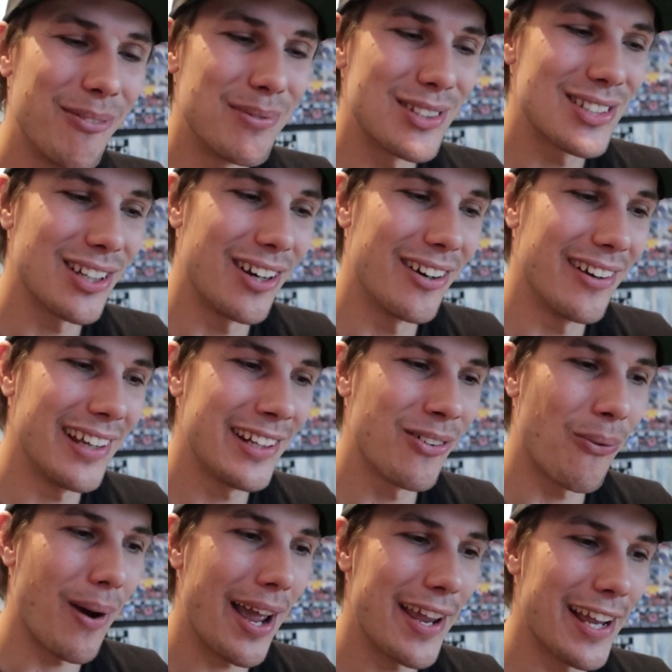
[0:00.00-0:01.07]
So in a
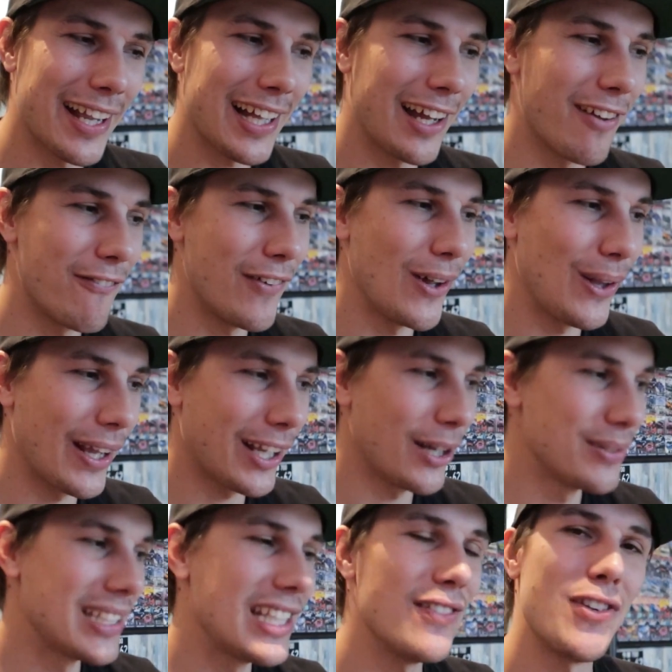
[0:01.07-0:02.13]
way, it kind of felt like I
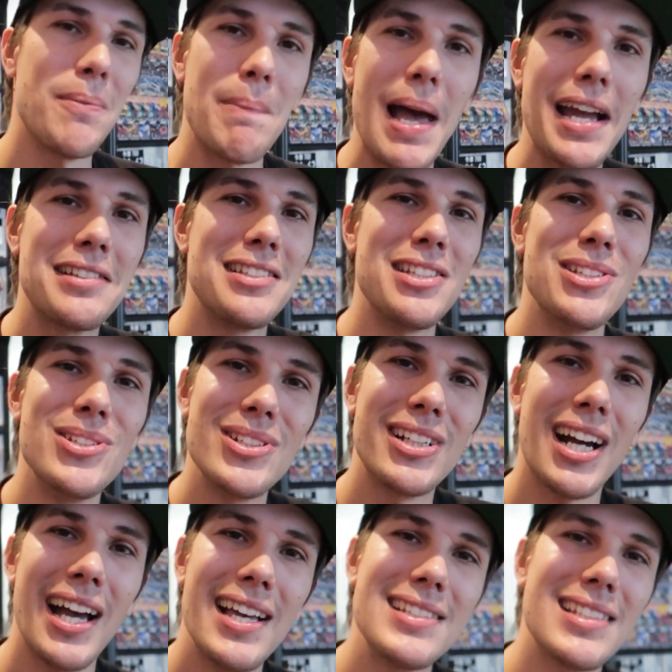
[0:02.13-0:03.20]
was giving back to you
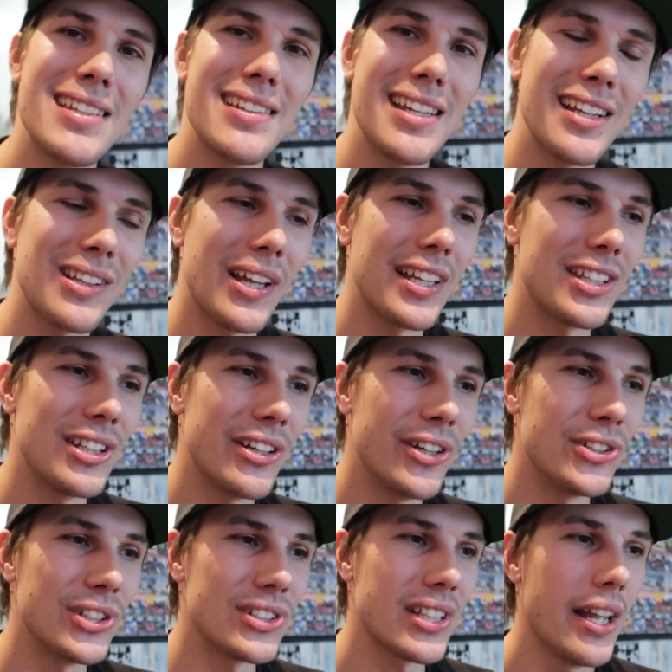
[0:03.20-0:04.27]
guys. I think, like, you know,
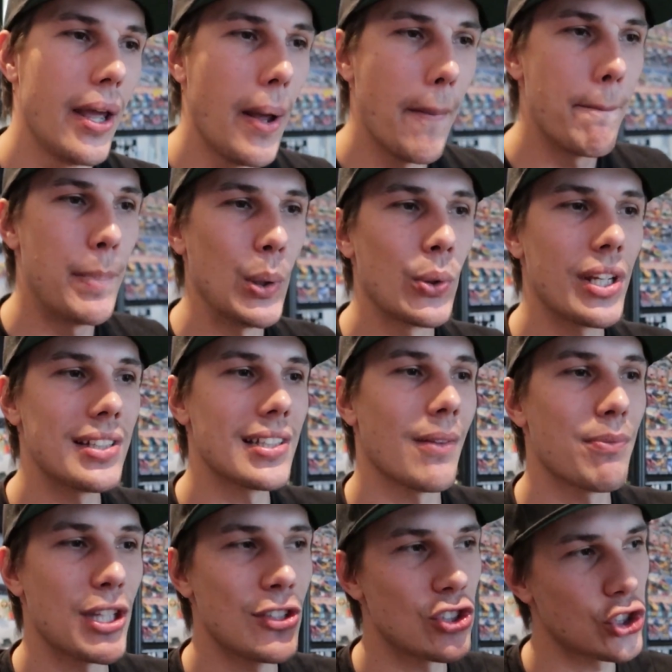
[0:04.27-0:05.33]
just building
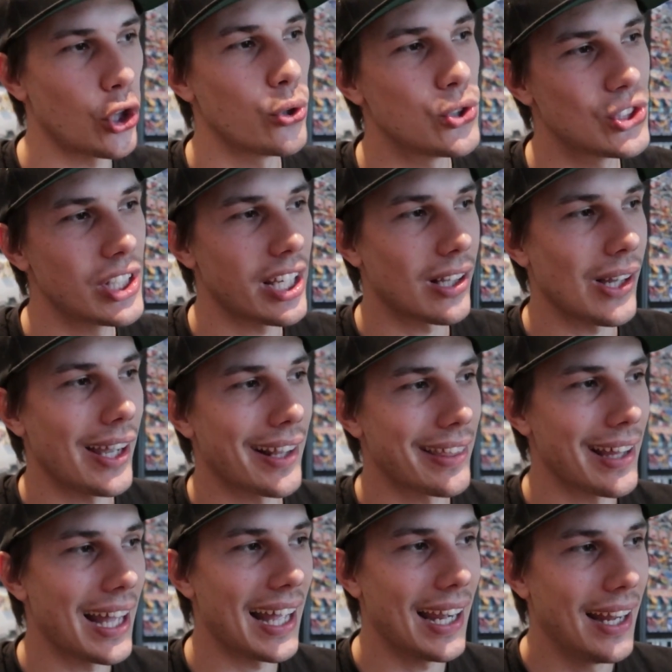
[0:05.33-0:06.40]
something so so sick like
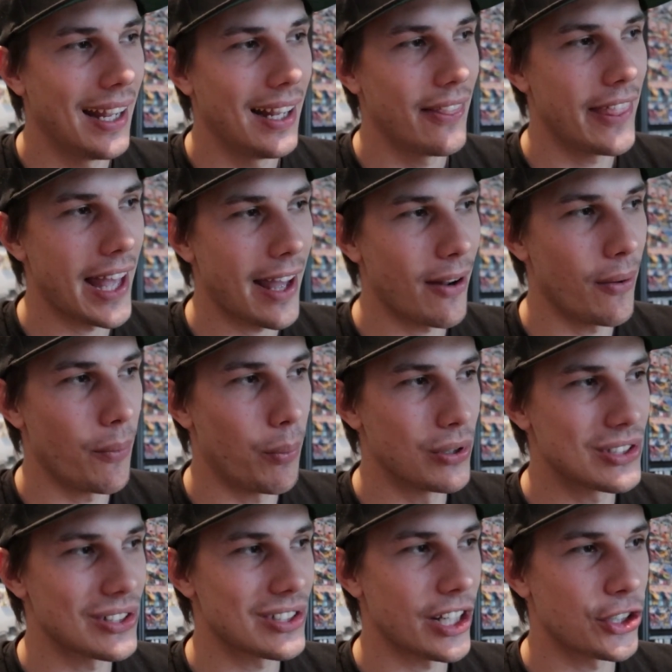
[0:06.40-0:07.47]
that that
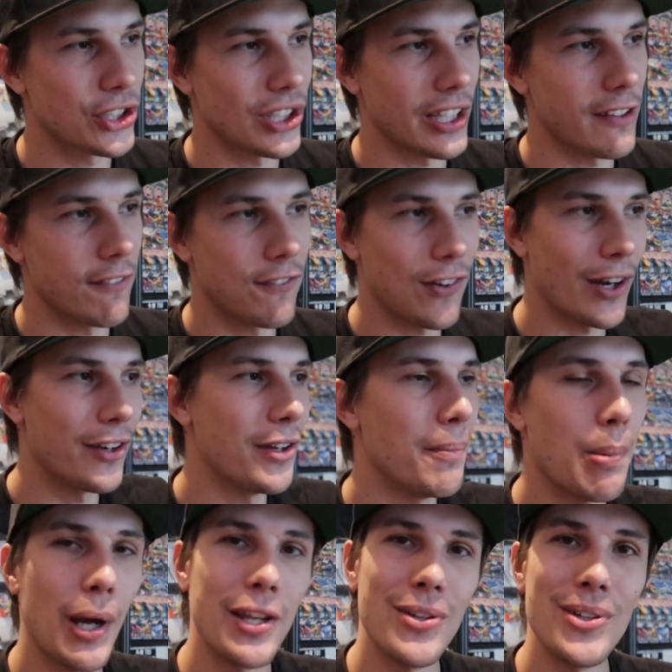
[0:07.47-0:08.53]
was essentially
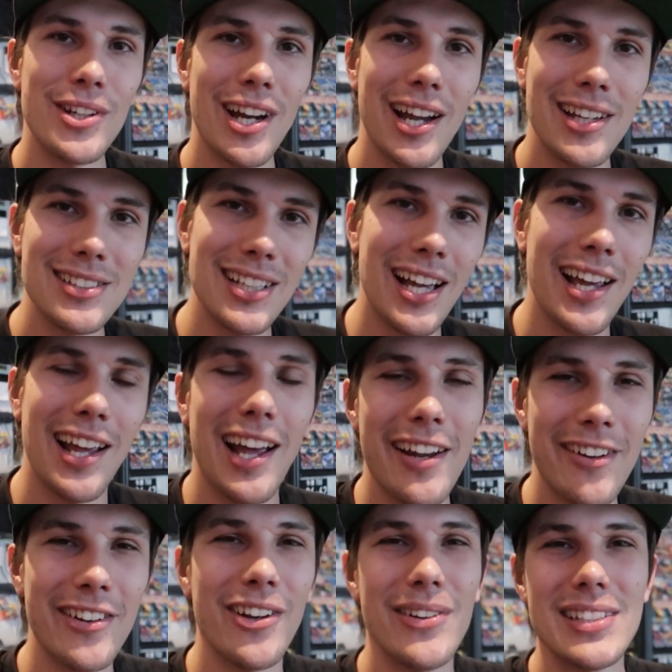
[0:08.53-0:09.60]
funded by you guys. I
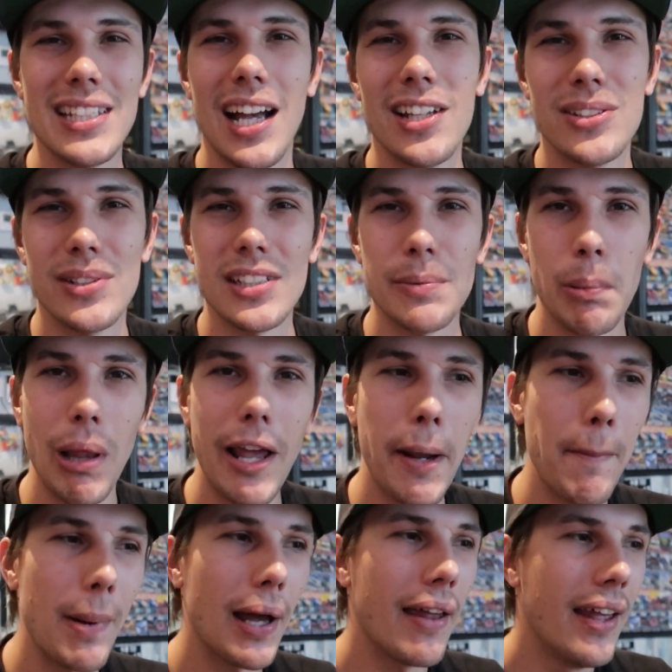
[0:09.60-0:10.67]
don't know, it's hard to
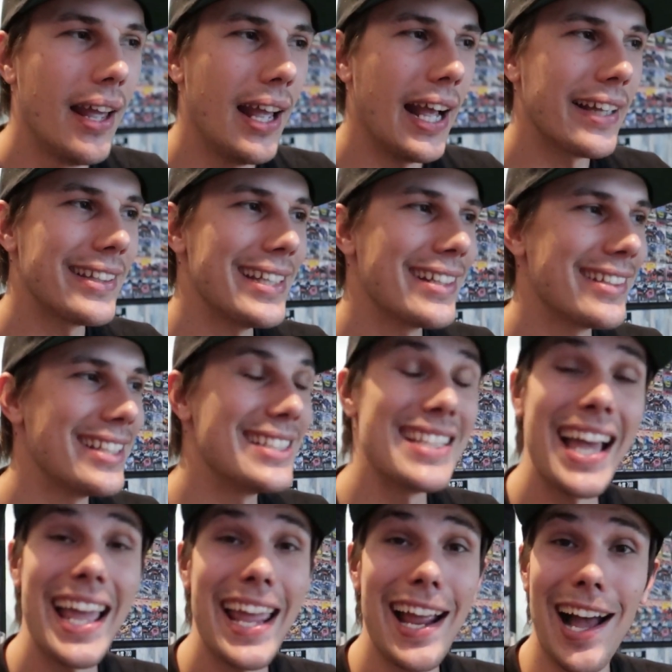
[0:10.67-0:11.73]
explain, but at the end of the
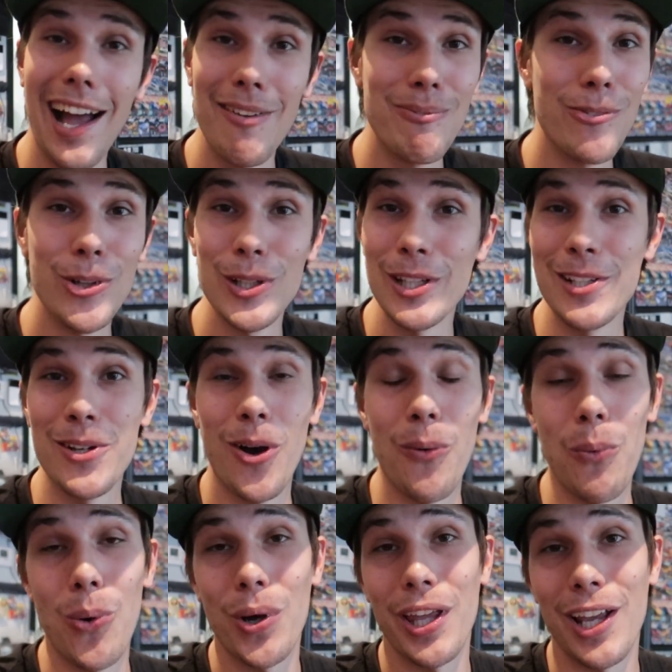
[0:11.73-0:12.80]
day, I'm really not
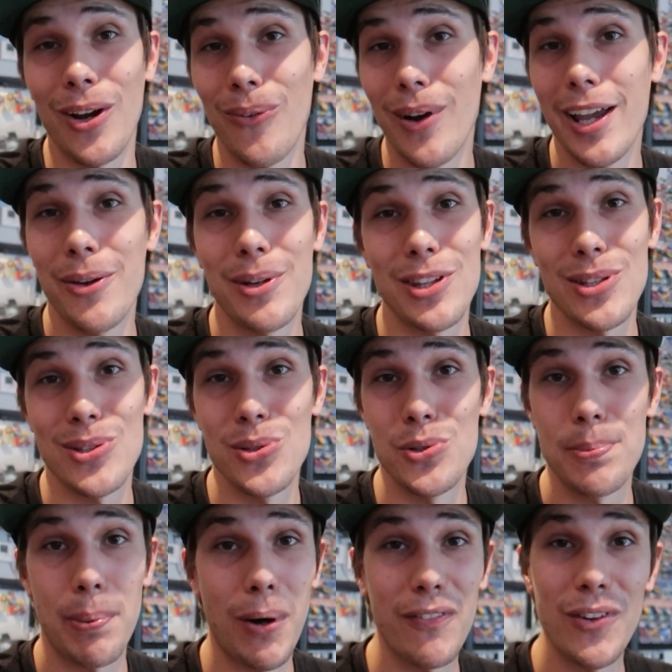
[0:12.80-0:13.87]
walking away with a
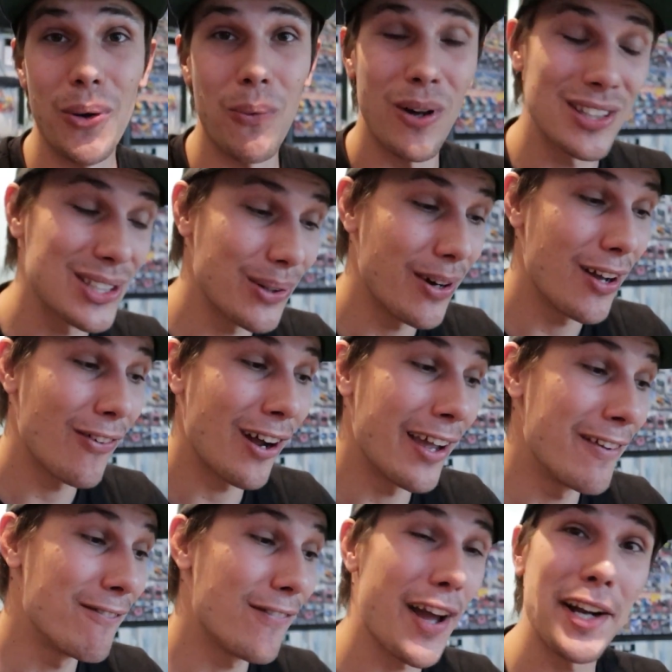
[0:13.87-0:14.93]
huge profit whatsoever.
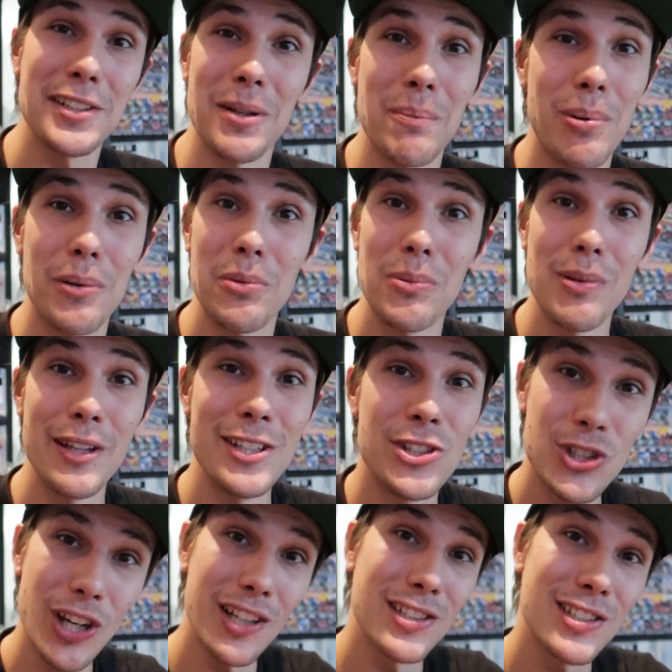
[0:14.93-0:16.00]
In fact, I'm probably
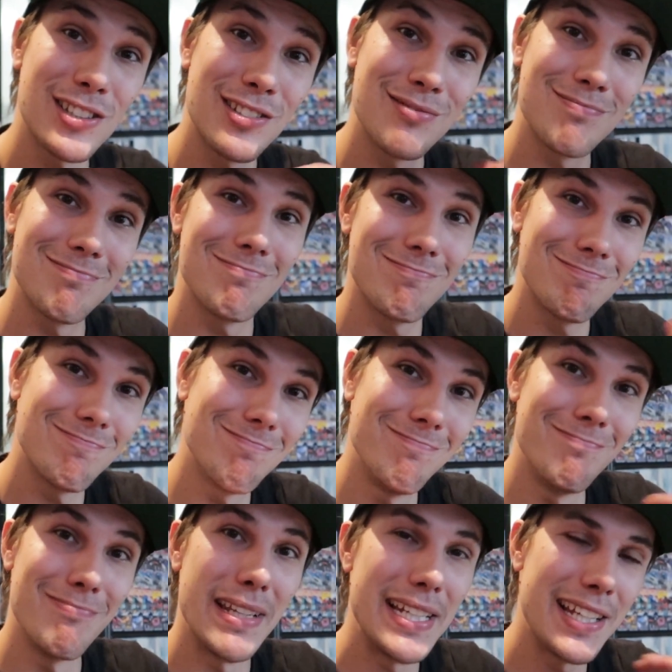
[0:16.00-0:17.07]
just
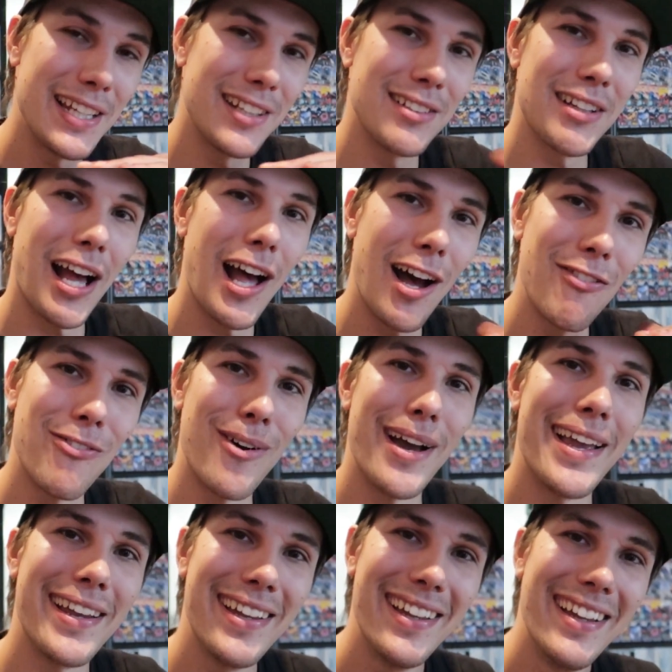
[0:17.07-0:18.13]
meeting
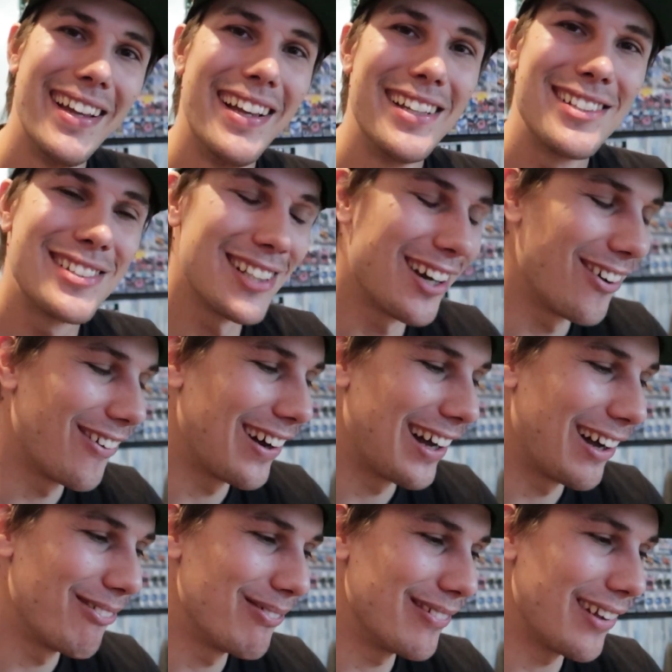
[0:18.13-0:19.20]
halfway. So
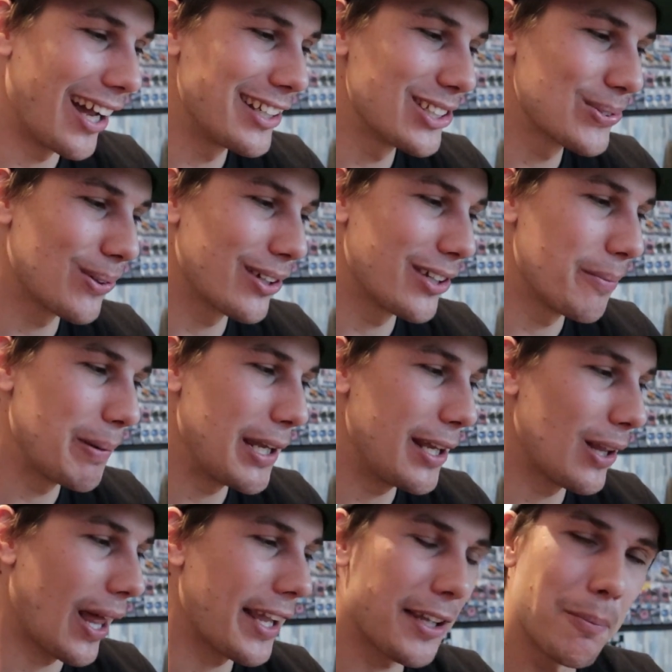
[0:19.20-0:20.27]
I just wanted to be
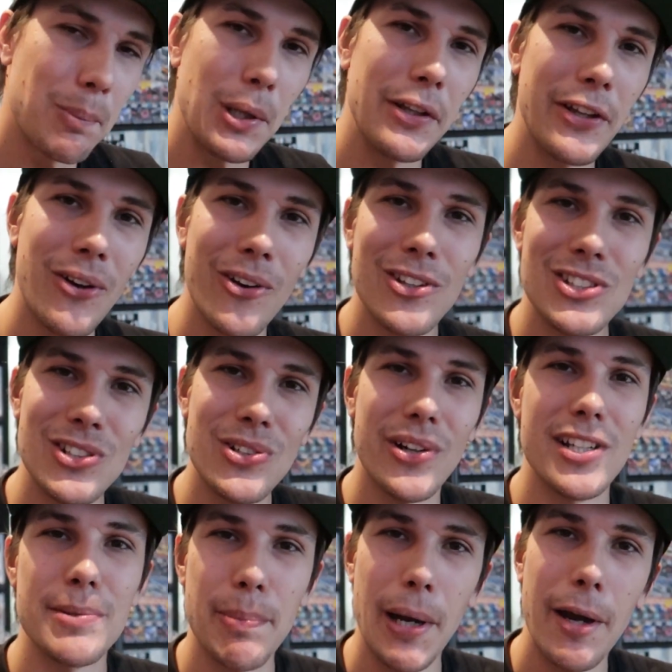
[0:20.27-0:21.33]
like completely honest and
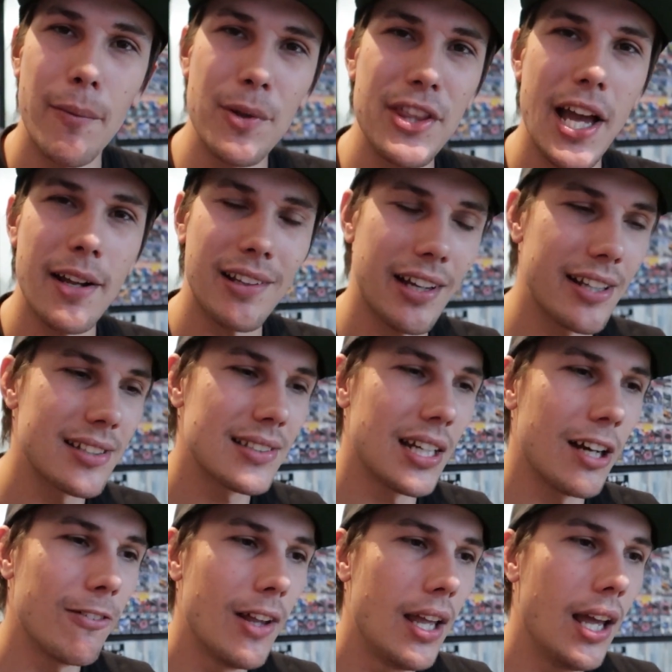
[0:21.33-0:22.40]
transparent with that kind of
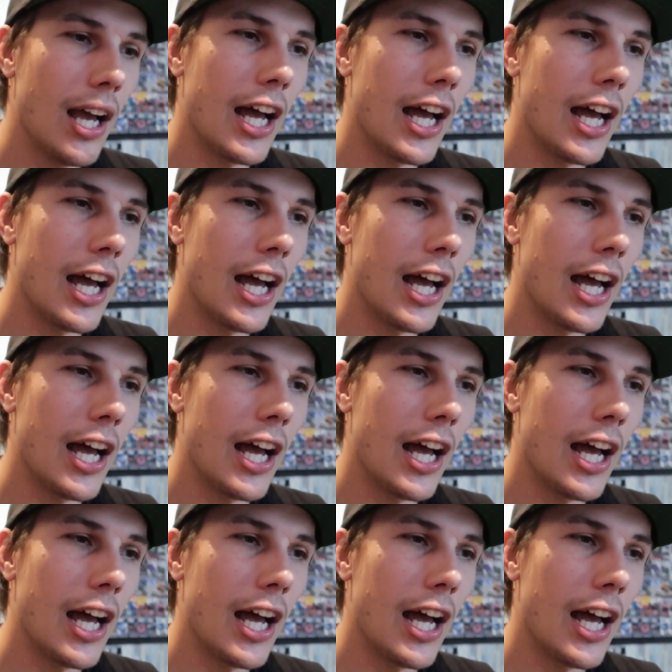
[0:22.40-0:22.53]
stuff.